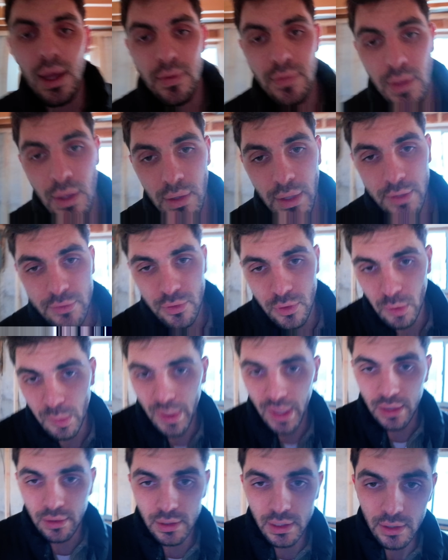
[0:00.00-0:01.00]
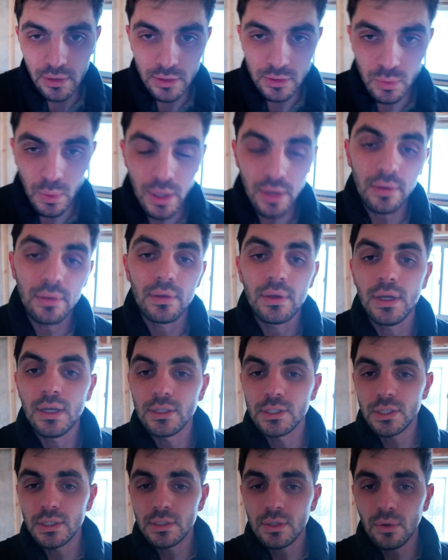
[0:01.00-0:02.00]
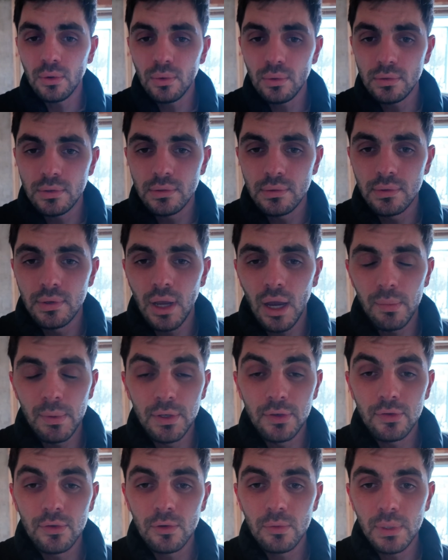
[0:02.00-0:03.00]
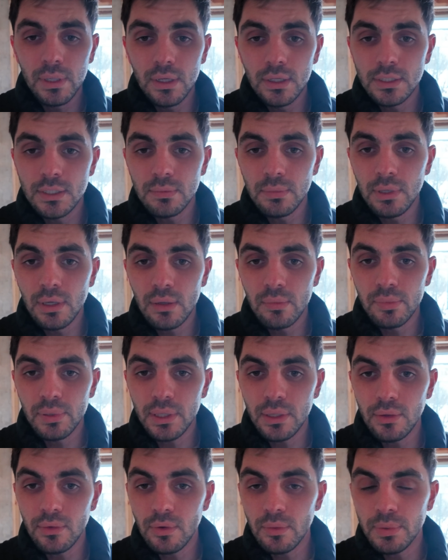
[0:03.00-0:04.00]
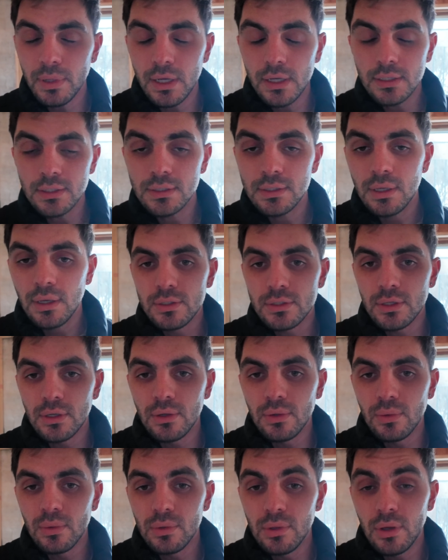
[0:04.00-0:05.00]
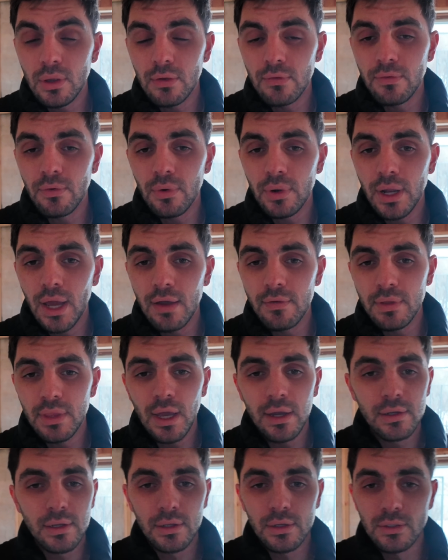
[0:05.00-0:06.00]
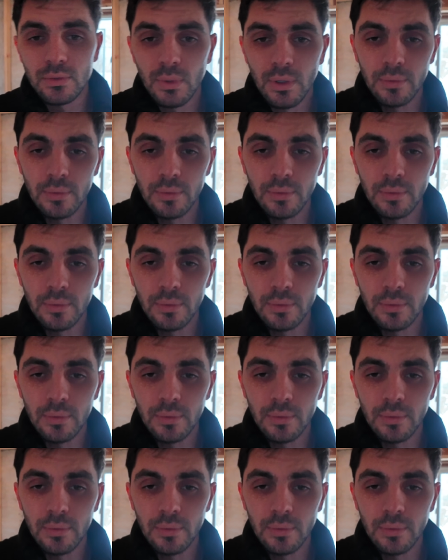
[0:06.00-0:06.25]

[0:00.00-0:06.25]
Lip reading: And the electrical panel here as well is just old knob and tube. It needs to be completely replaced. So looking forward to having that done as